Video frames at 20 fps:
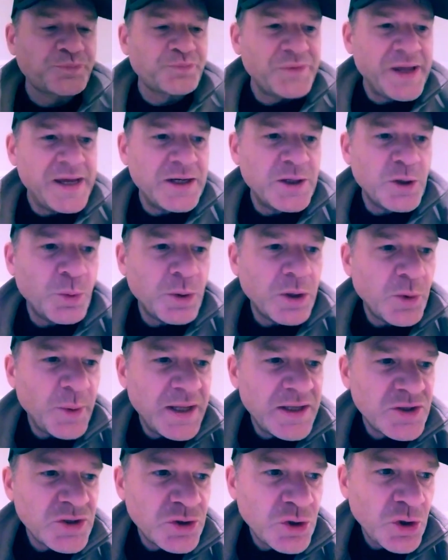I don't want to
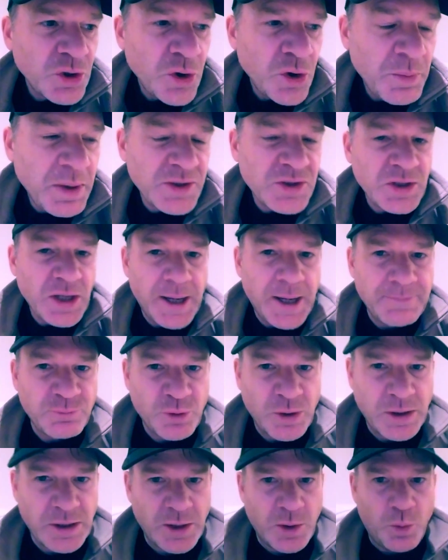waste too much time
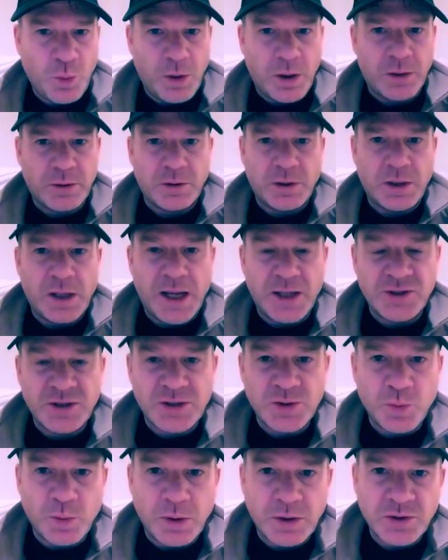drinking water. I
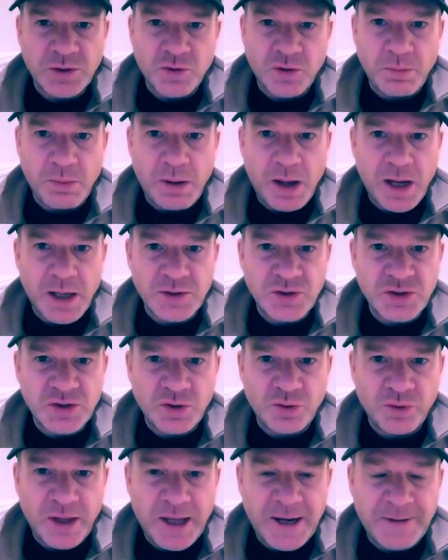just want to remind
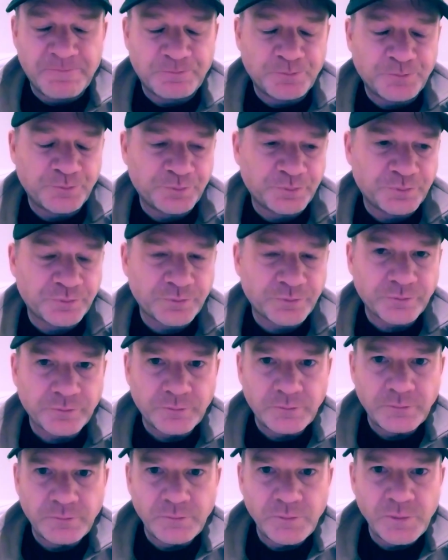you that
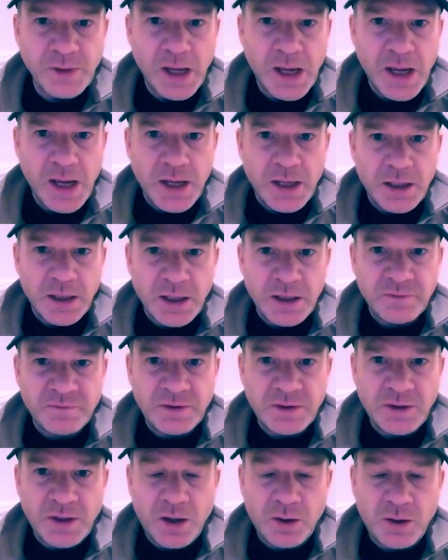
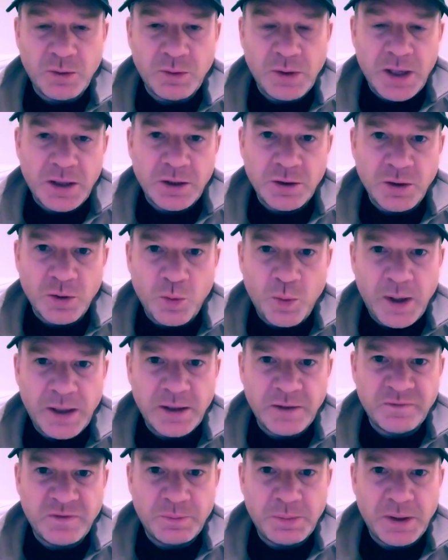even though you're one
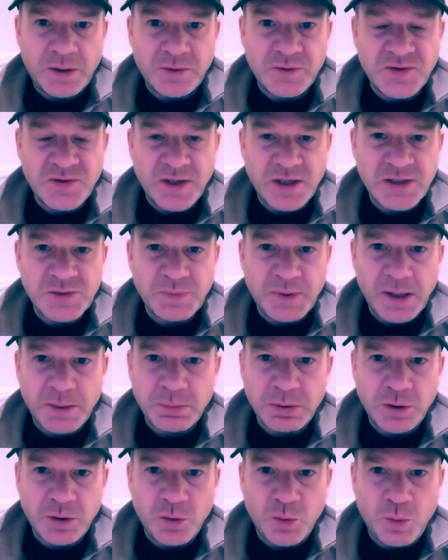of about six
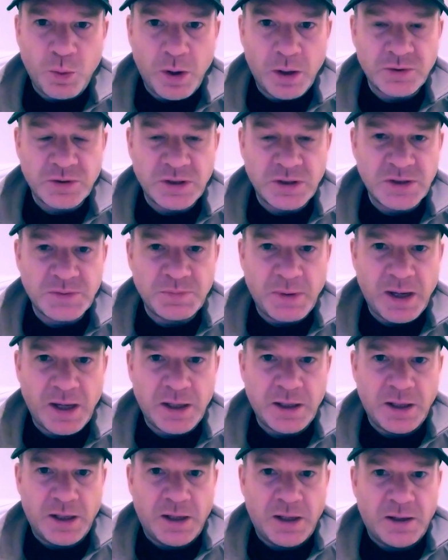people who watches my
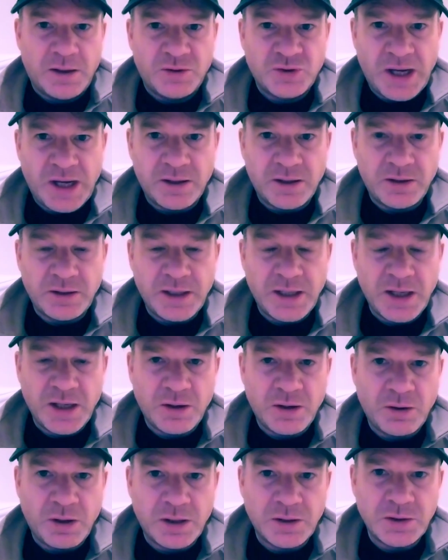channel
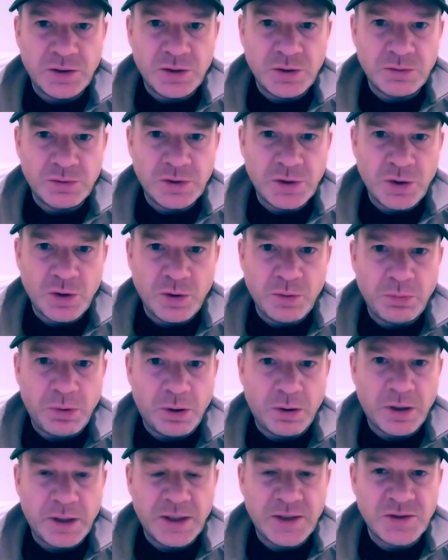here on YouTube
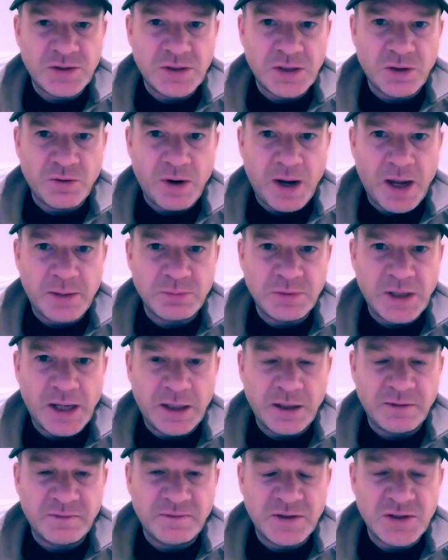or Instagram
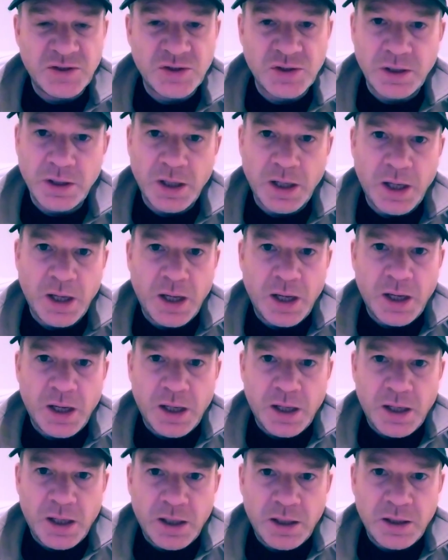television,
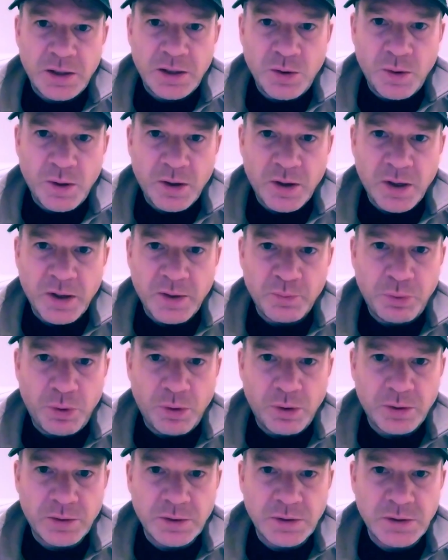you are
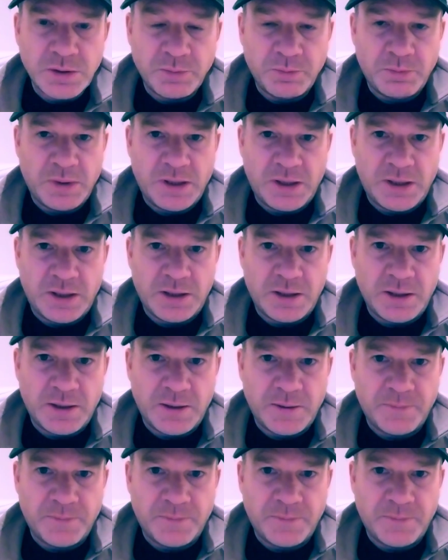important to me.